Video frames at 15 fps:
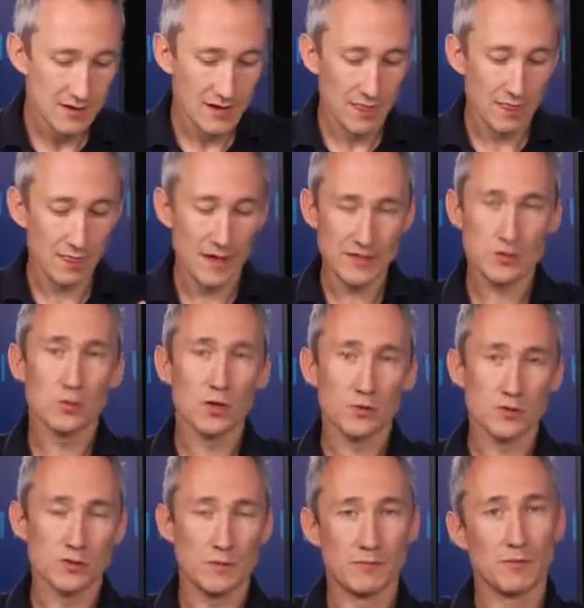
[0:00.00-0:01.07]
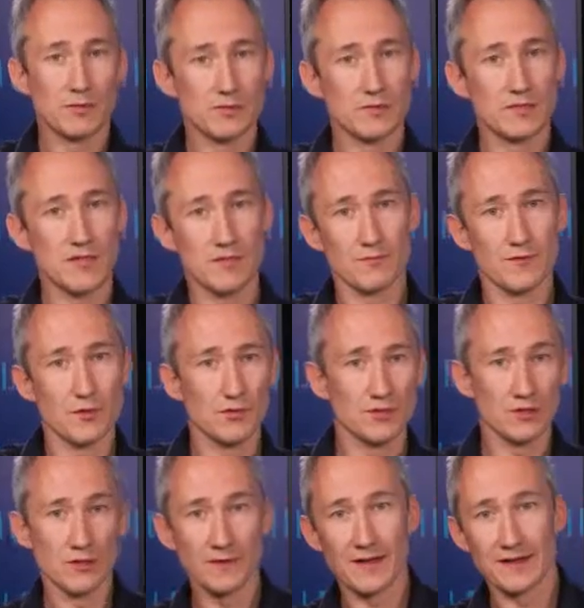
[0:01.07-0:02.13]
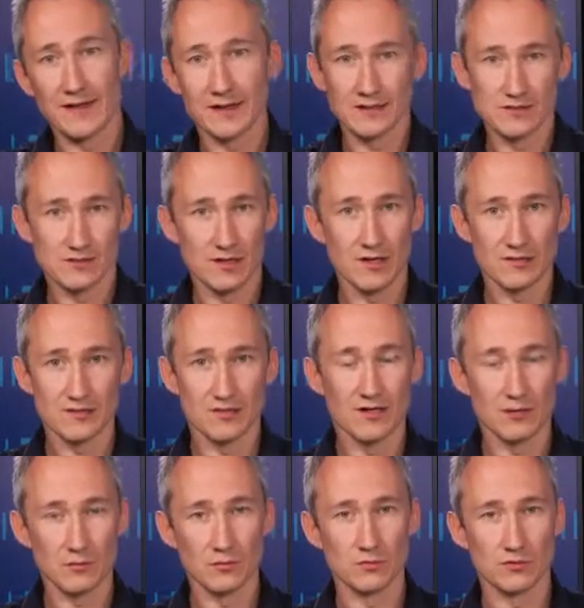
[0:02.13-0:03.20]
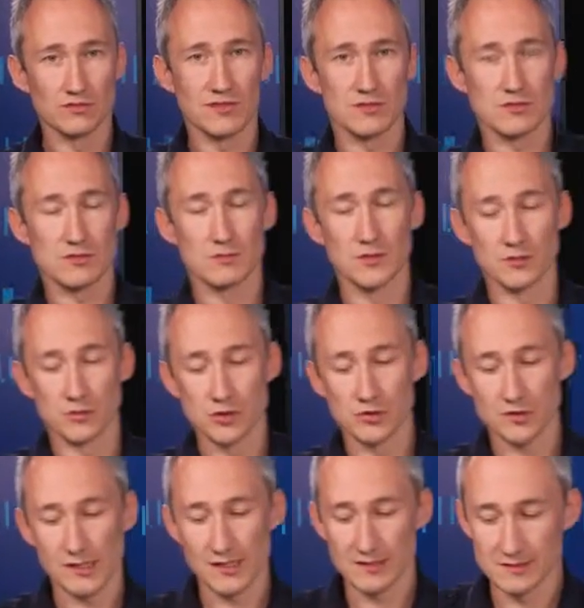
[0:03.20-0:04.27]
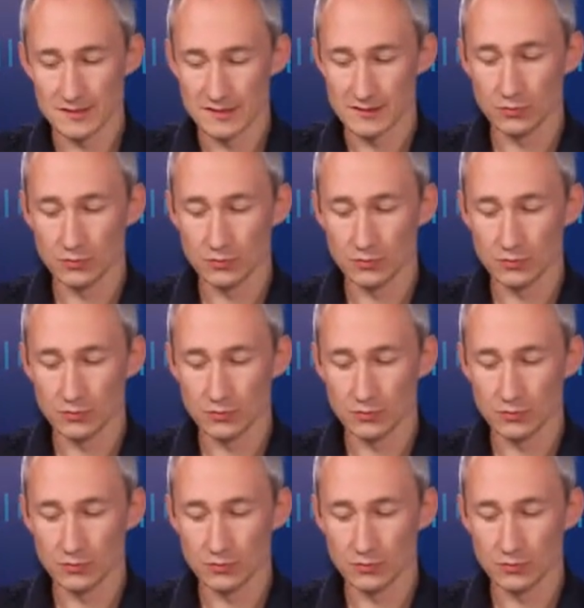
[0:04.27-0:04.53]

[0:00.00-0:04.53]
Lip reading: that's where we'll spend most of our time focusing on that, getting started and help you understand some of those use cases.